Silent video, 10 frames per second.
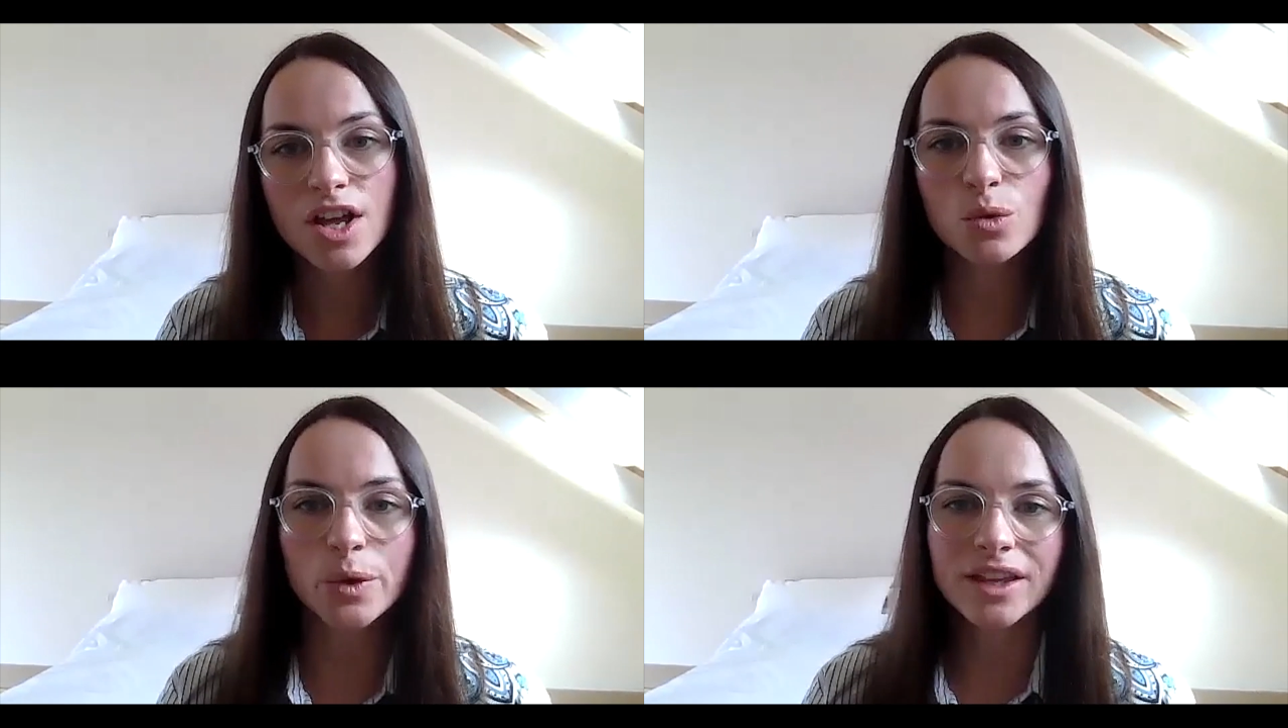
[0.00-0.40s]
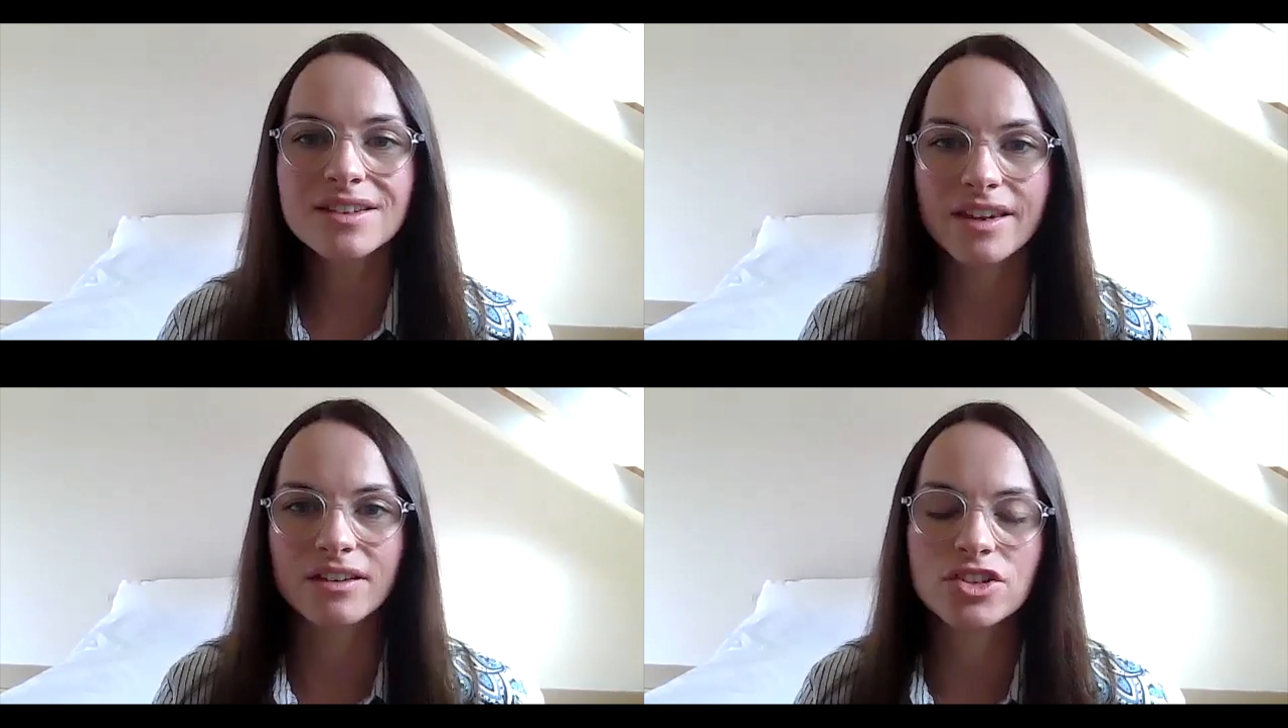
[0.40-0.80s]
we can
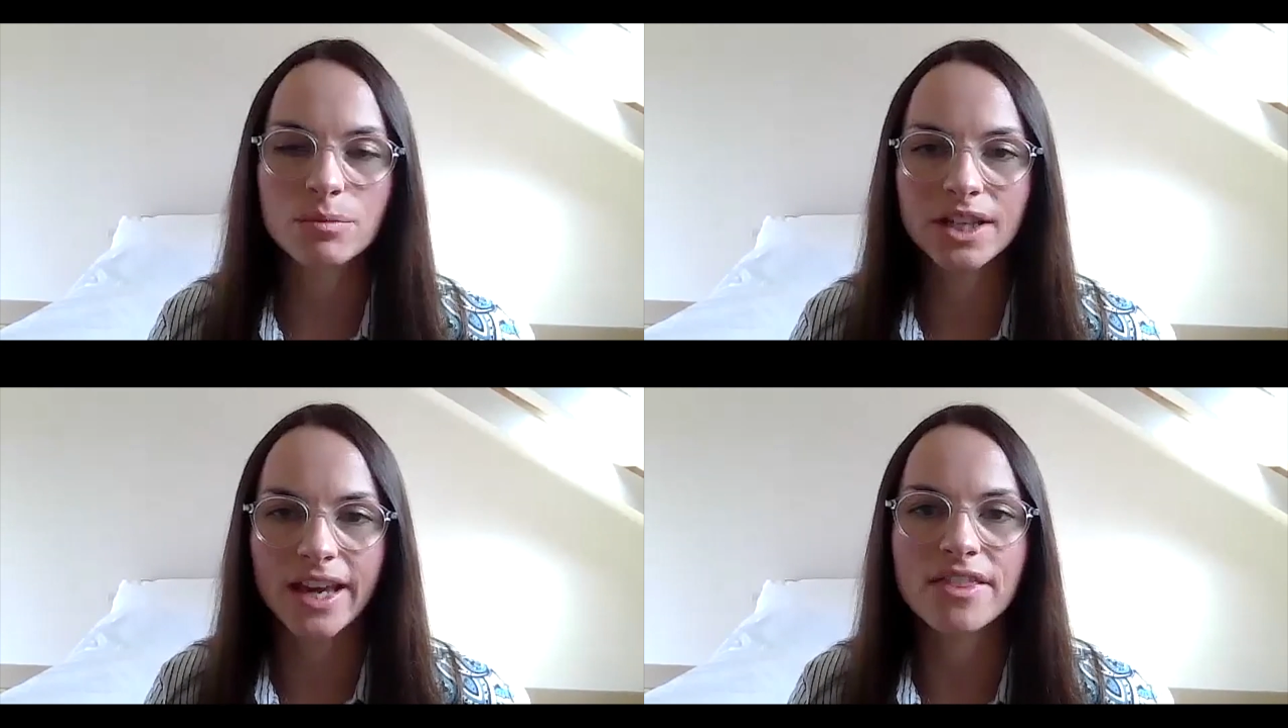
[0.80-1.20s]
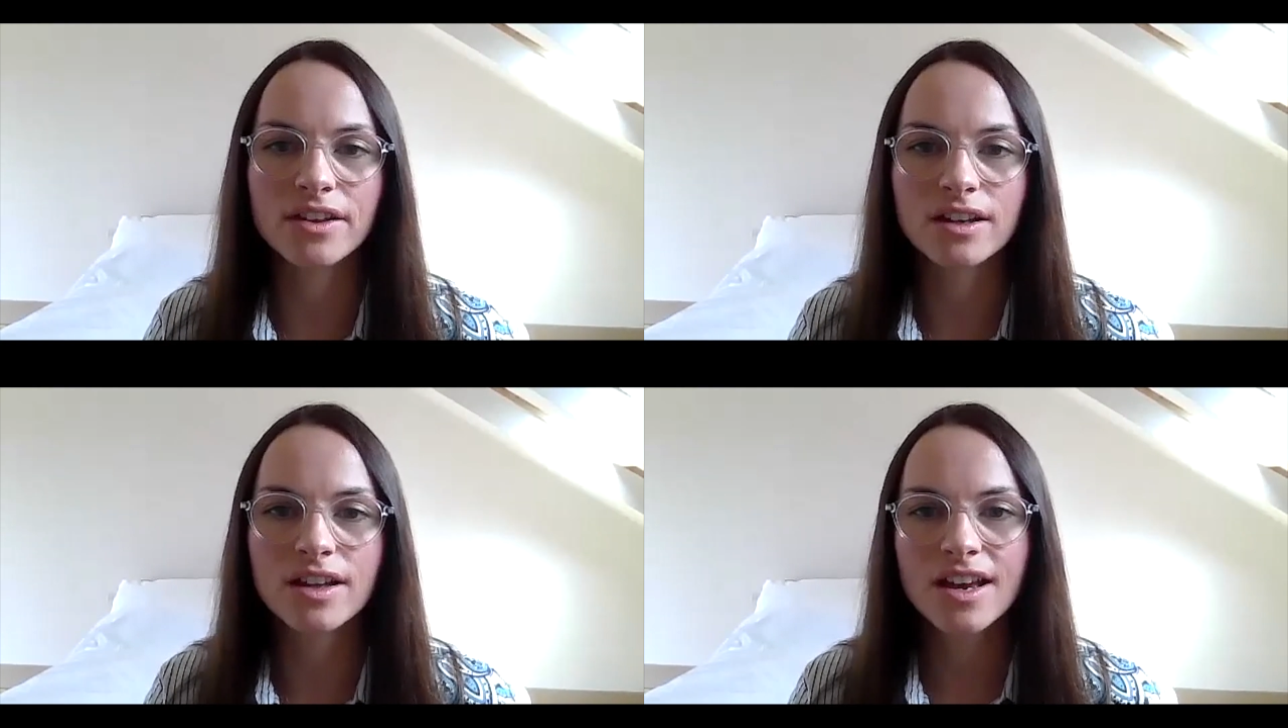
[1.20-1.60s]
stitch them
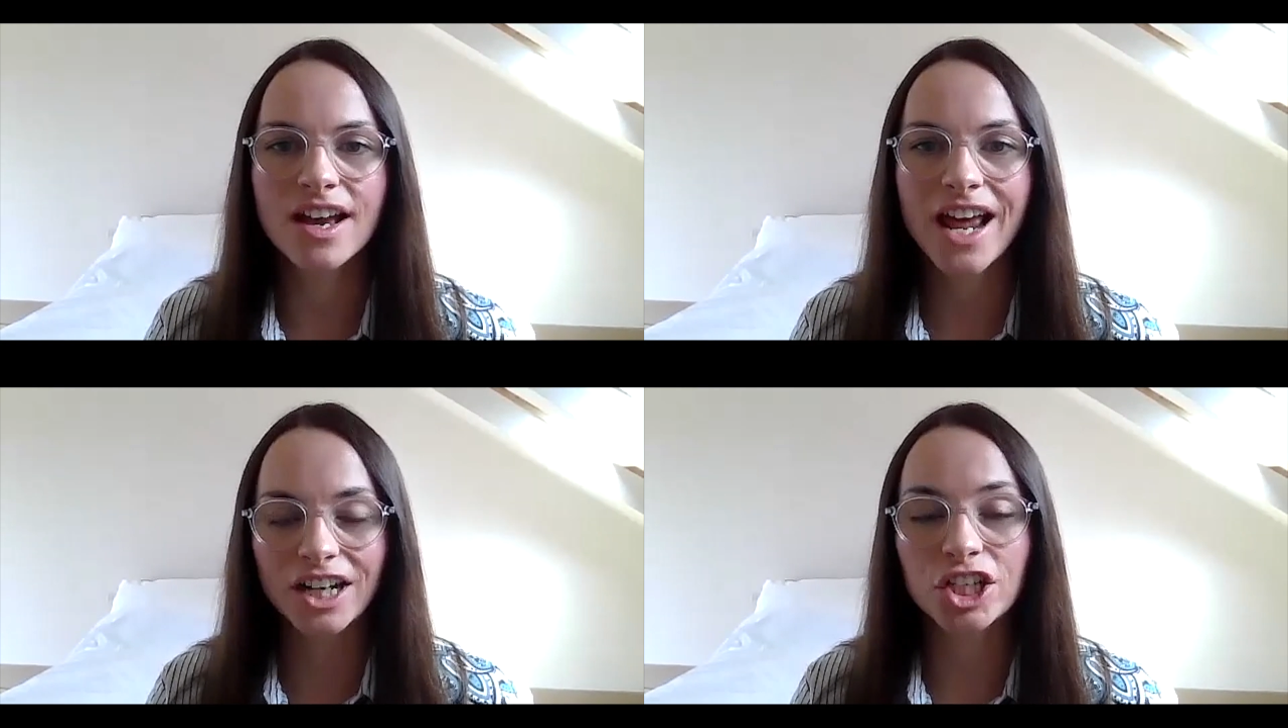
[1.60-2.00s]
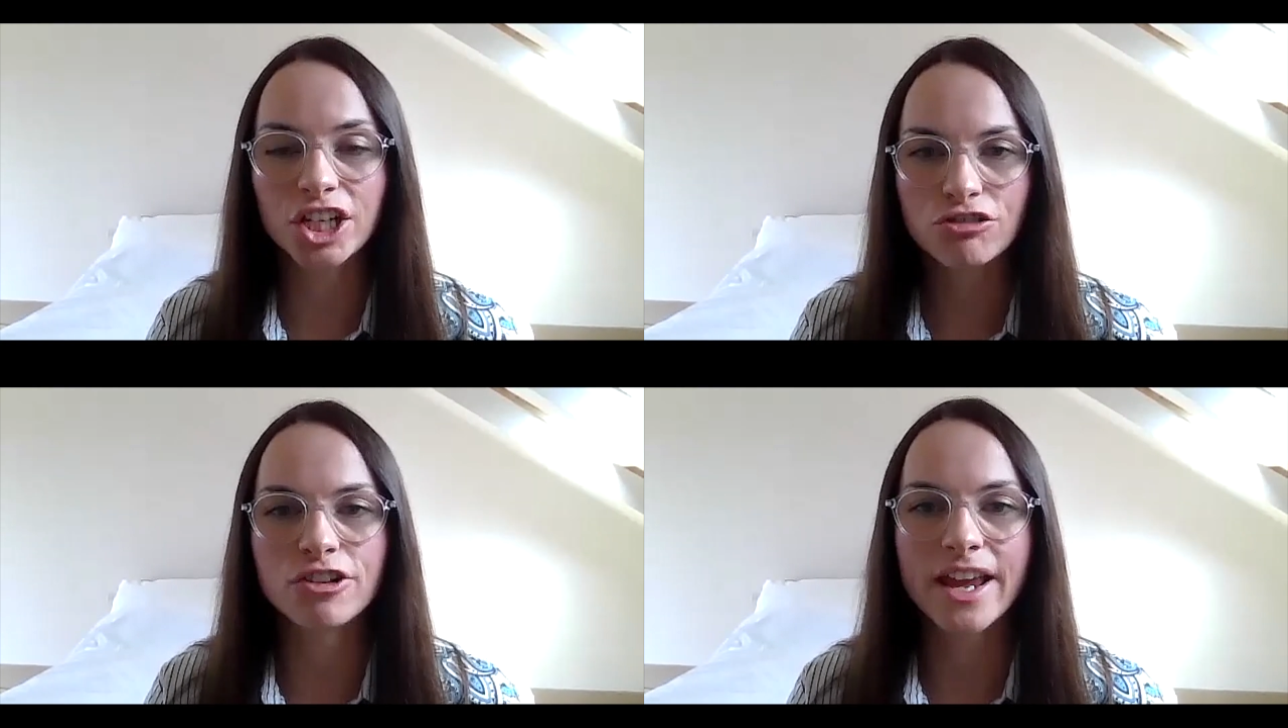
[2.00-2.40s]
together and actually
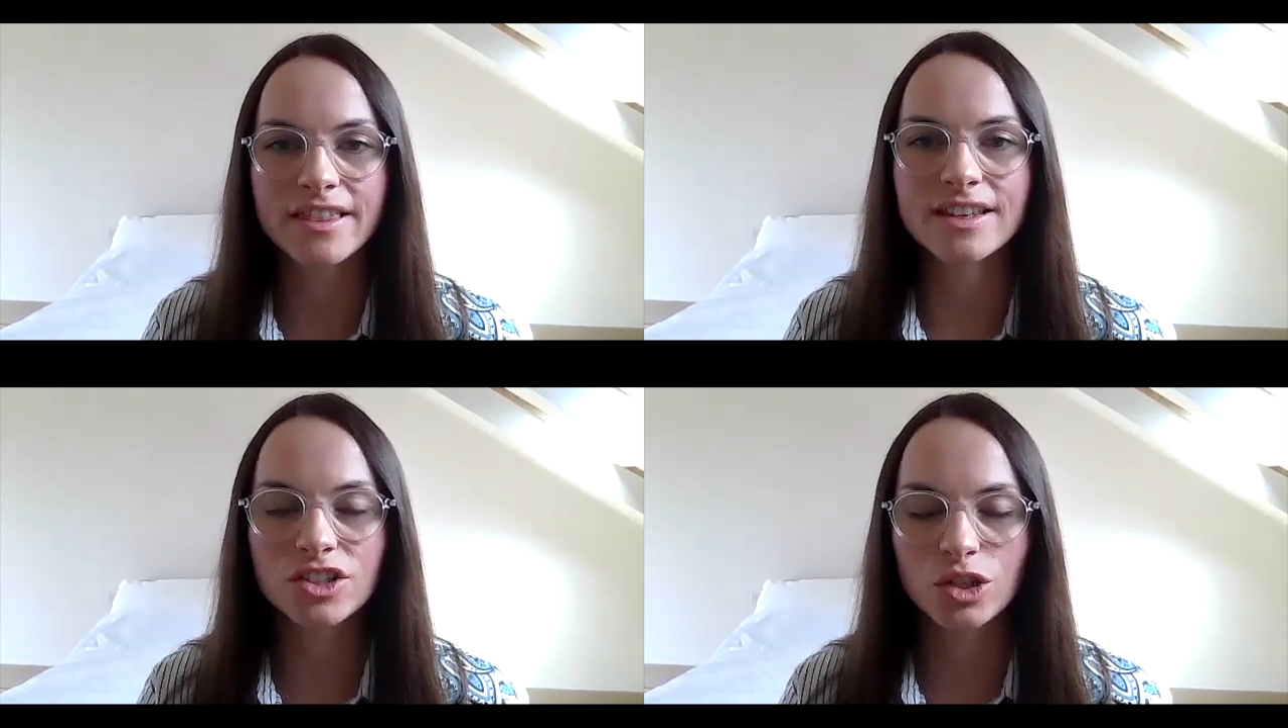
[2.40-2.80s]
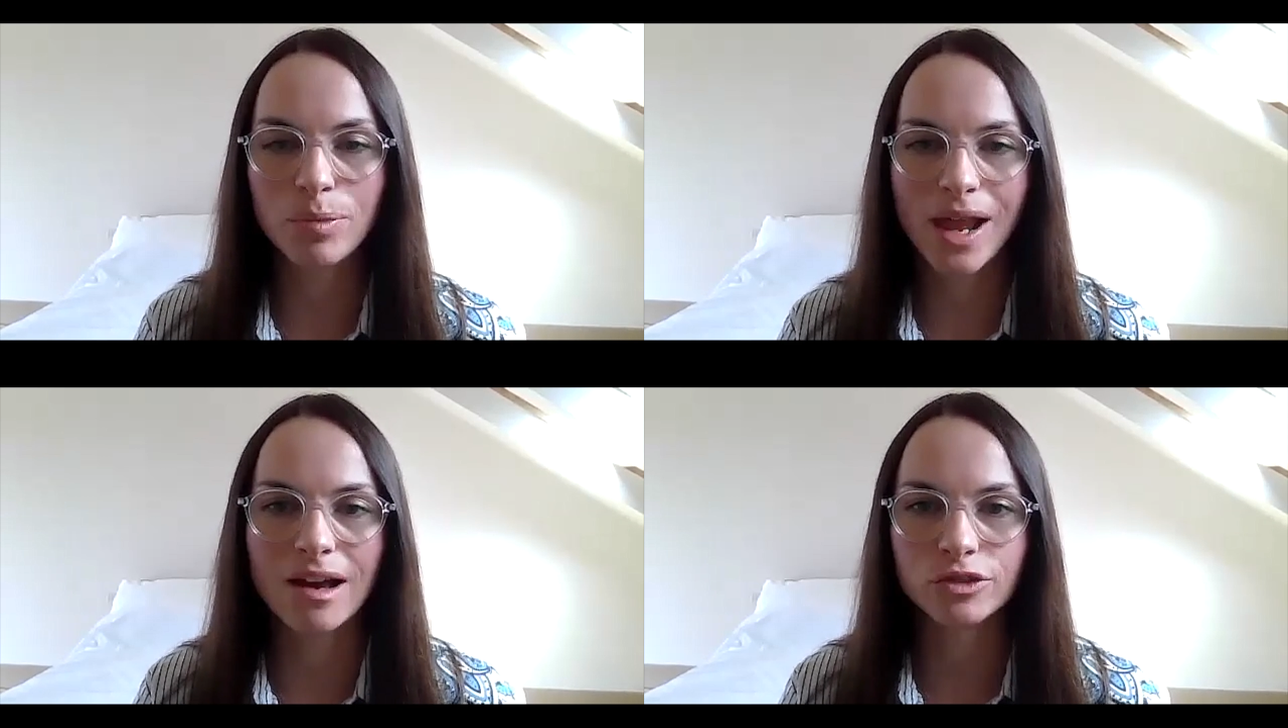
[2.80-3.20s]
create this new
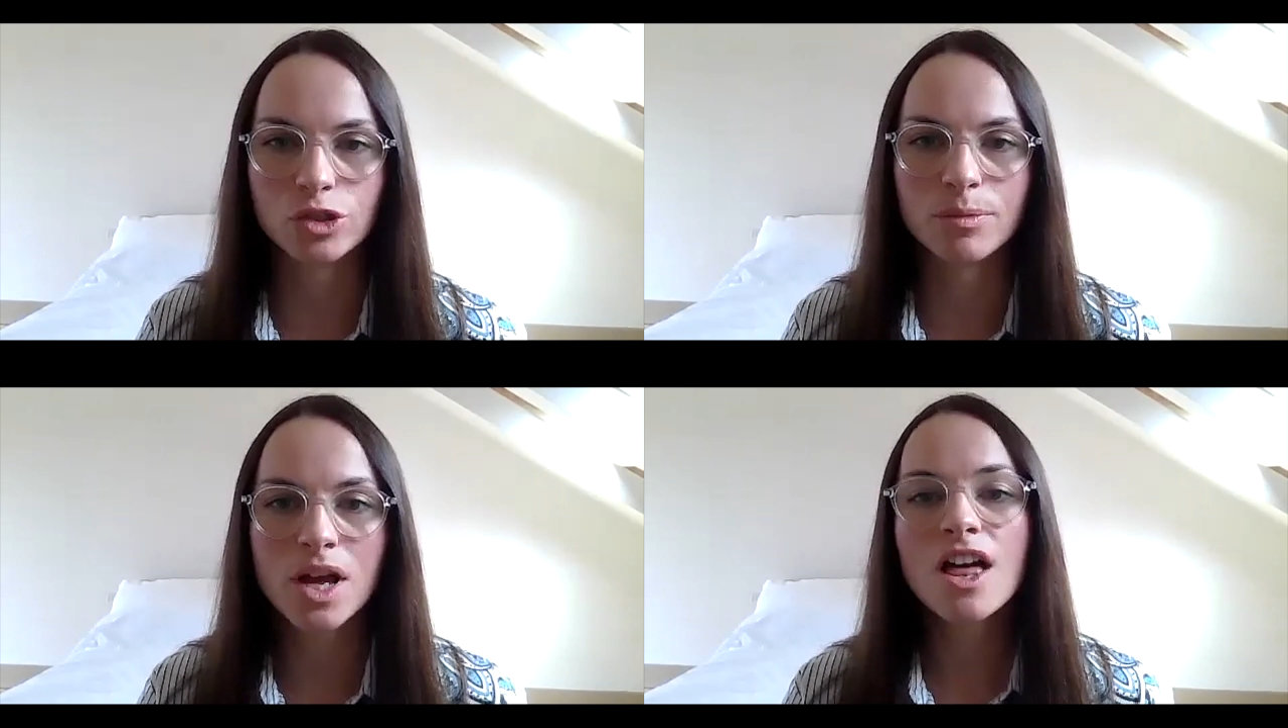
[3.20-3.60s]
platform